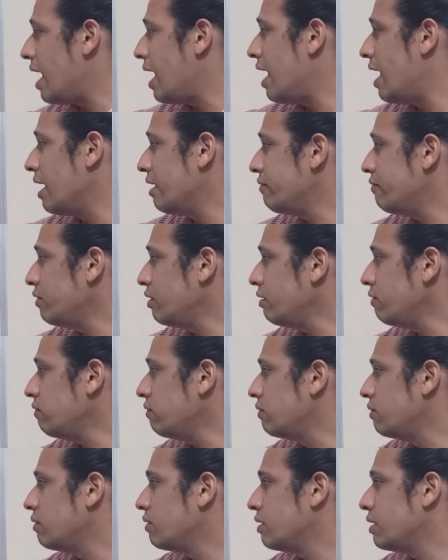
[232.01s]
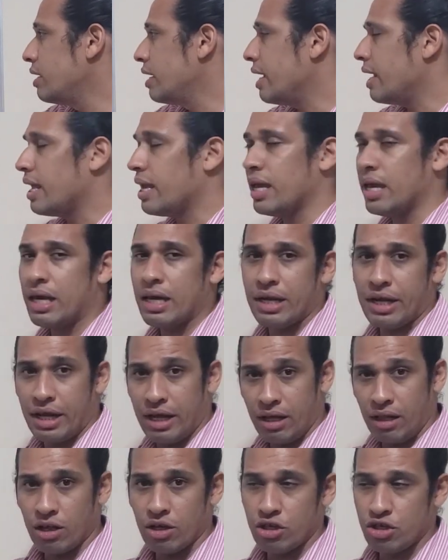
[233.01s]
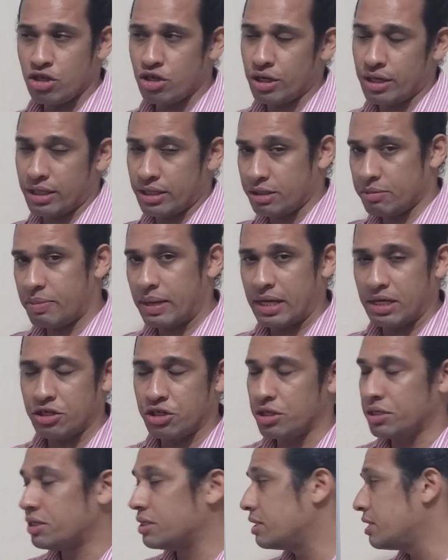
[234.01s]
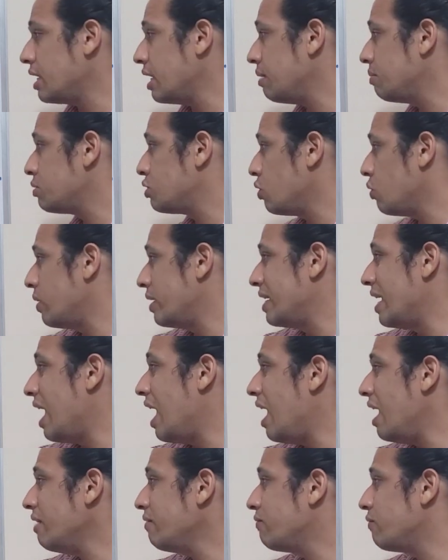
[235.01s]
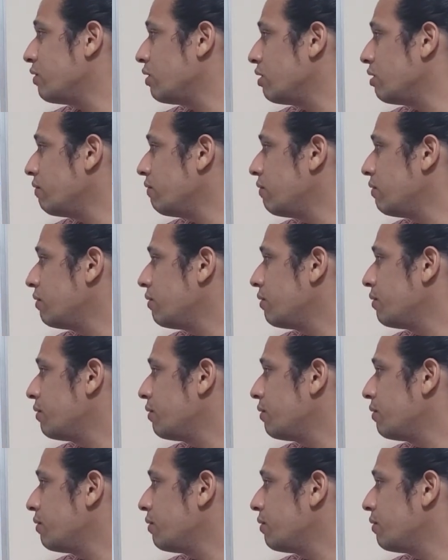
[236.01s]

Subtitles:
adverb in English, in Spanish is the same. So an adverb